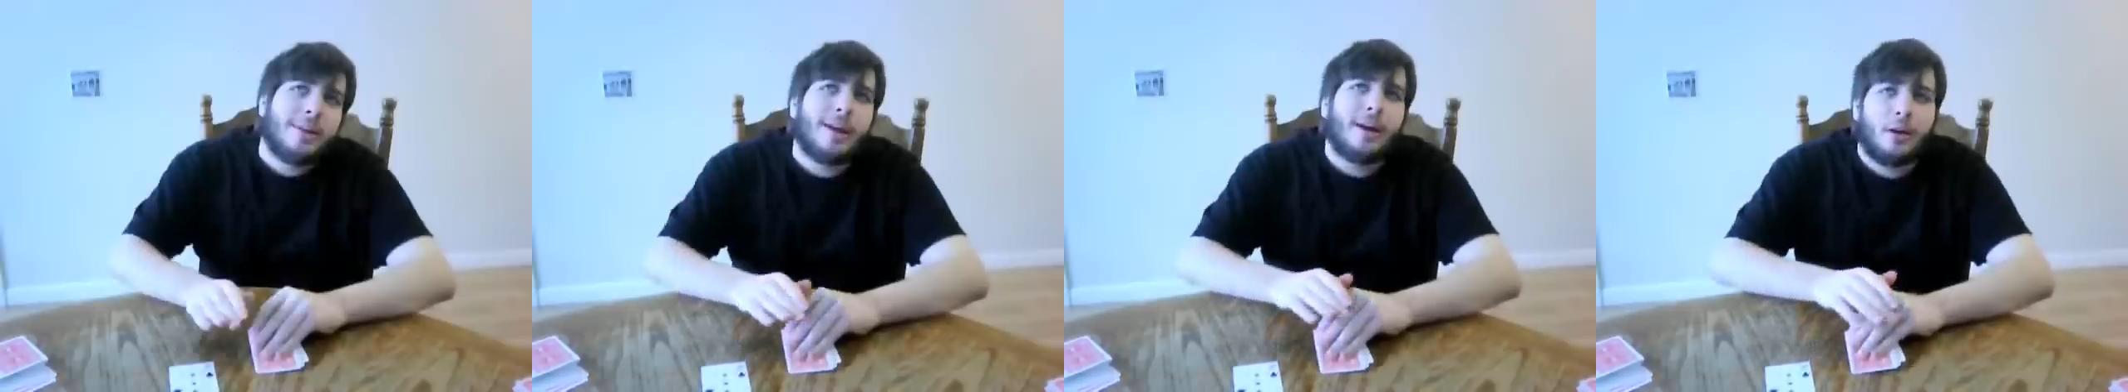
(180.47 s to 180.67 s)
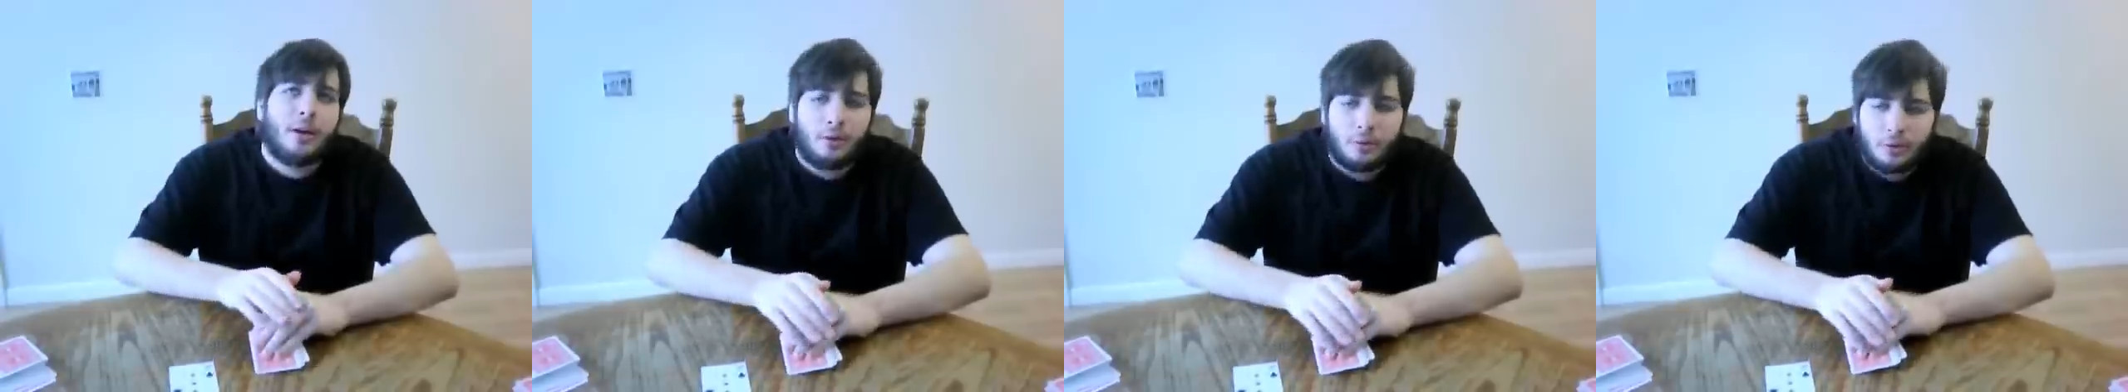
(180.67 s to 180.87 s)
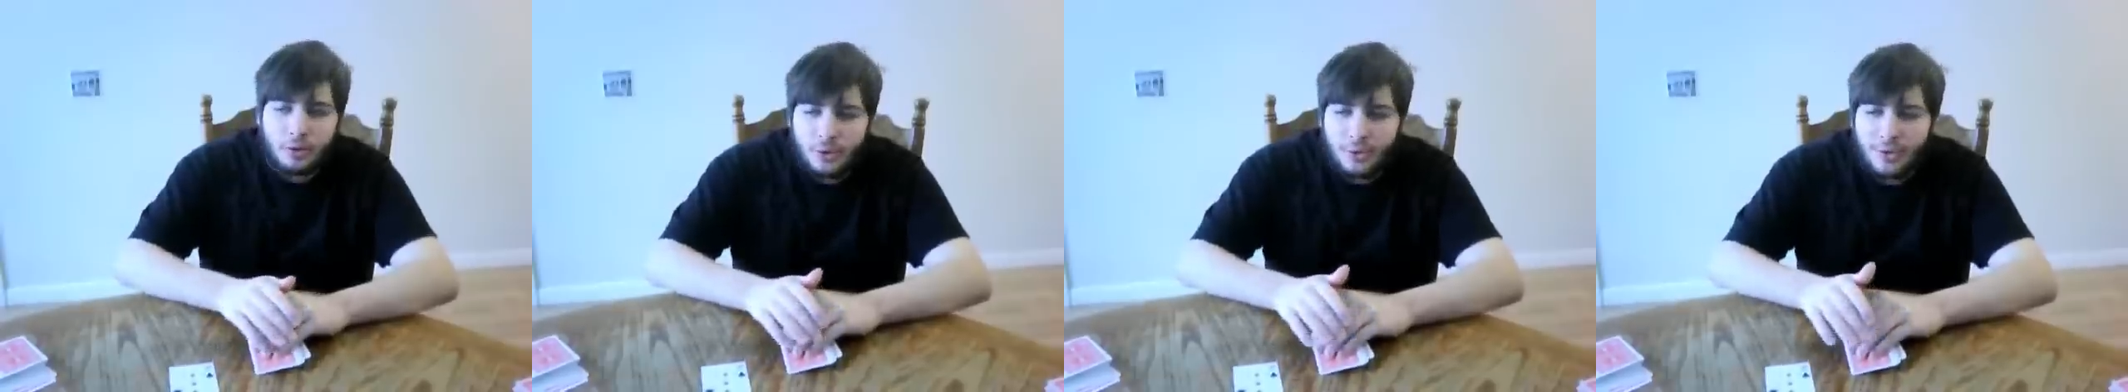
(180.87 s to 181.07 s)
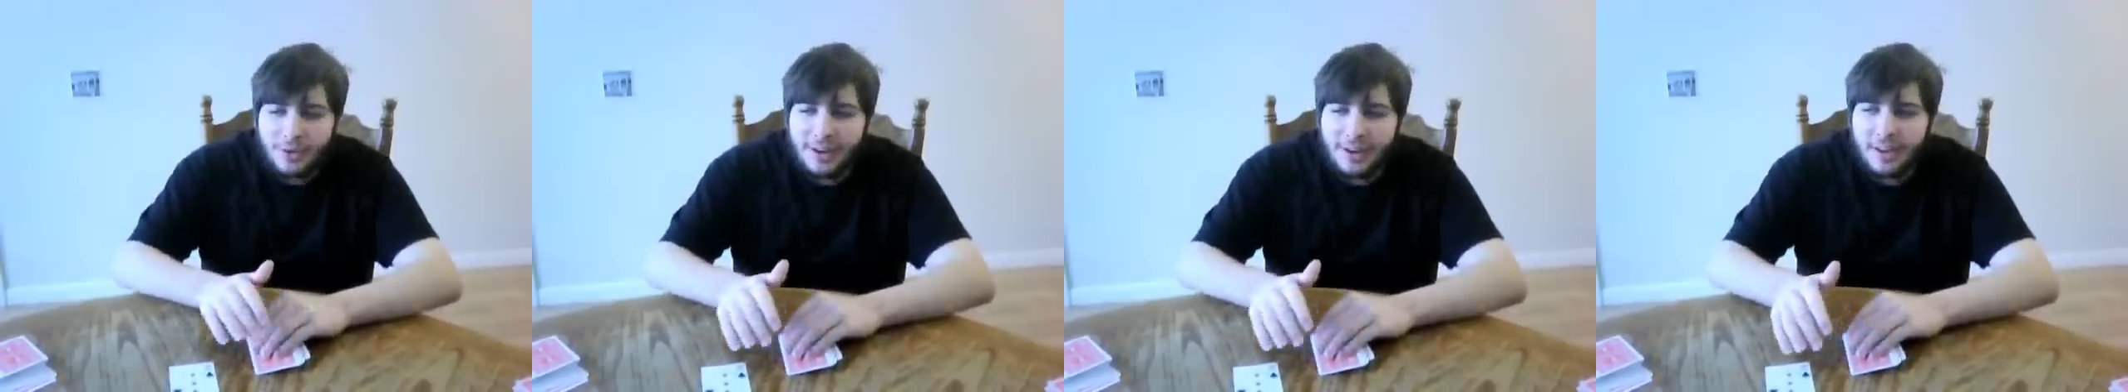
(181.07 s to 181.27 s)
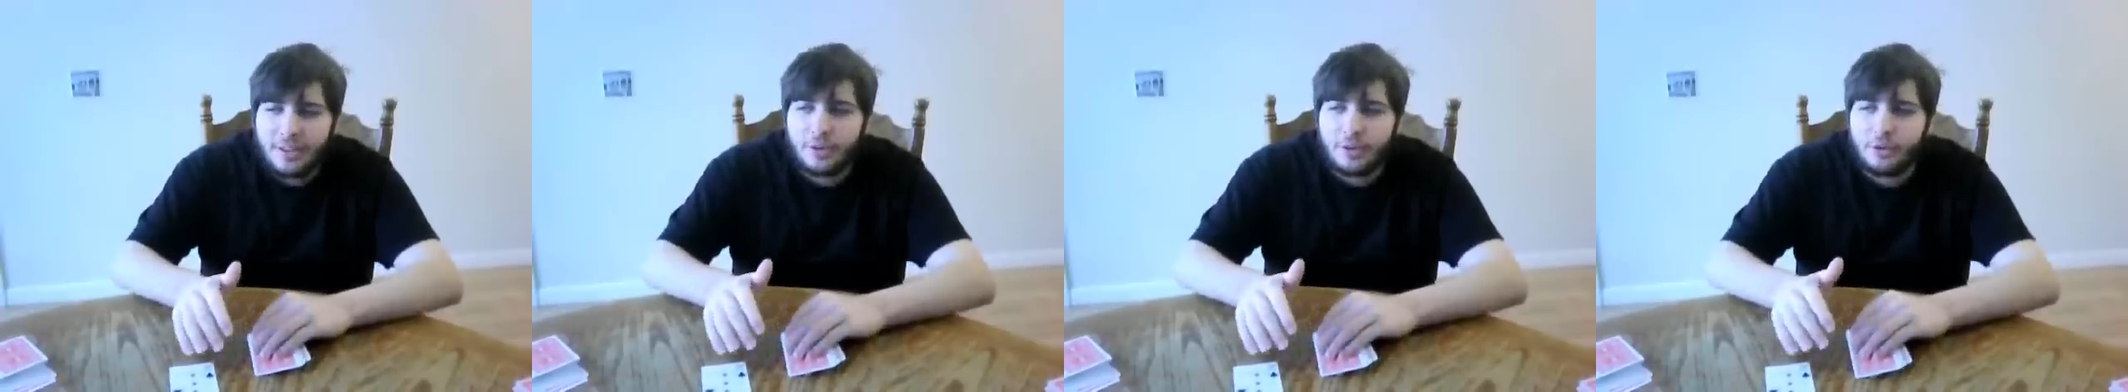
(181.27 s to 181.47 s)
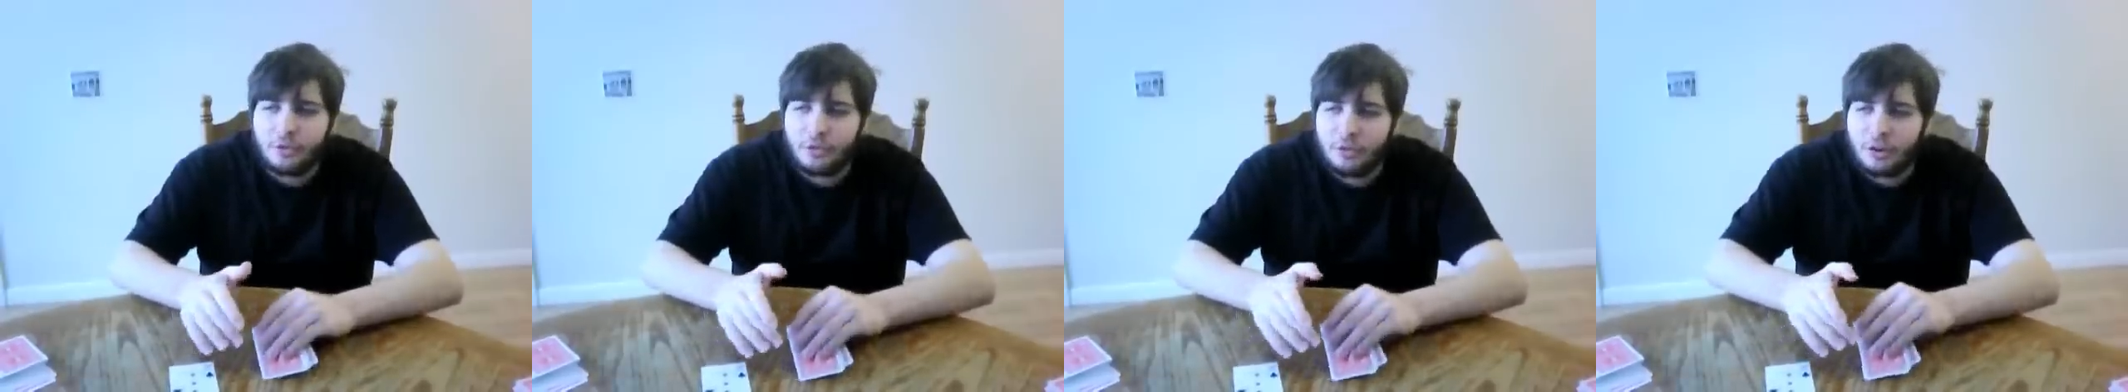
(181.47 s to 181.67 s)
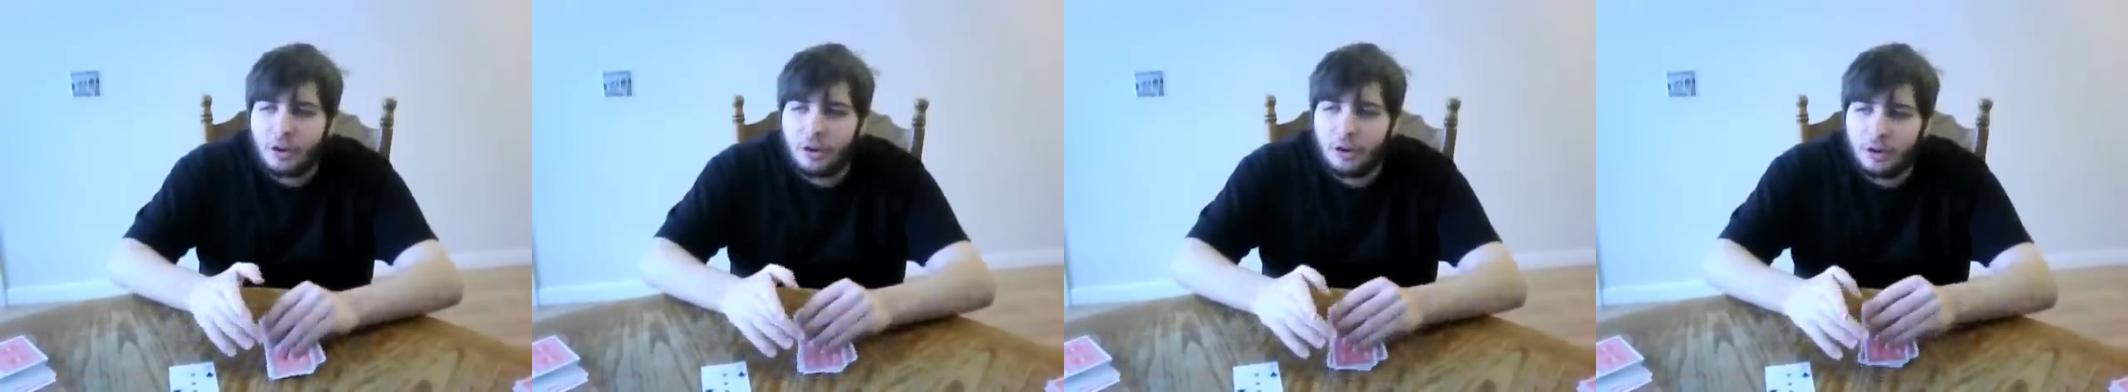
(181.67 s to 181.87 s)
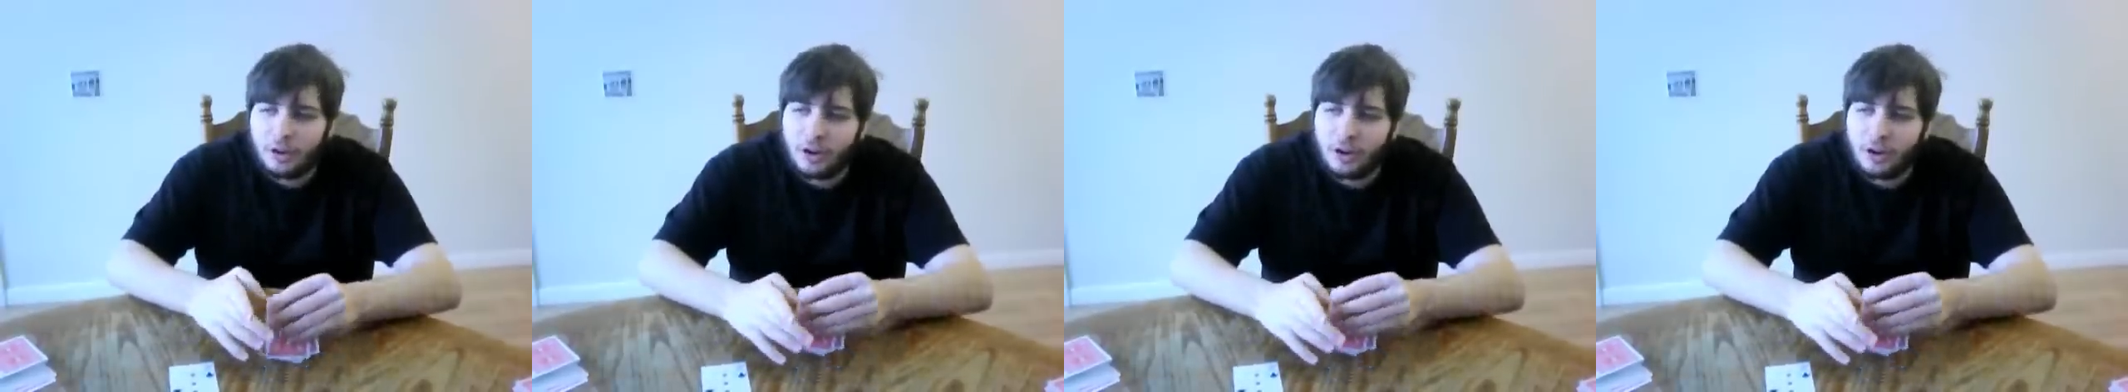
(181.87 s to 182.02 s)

Now you can either draw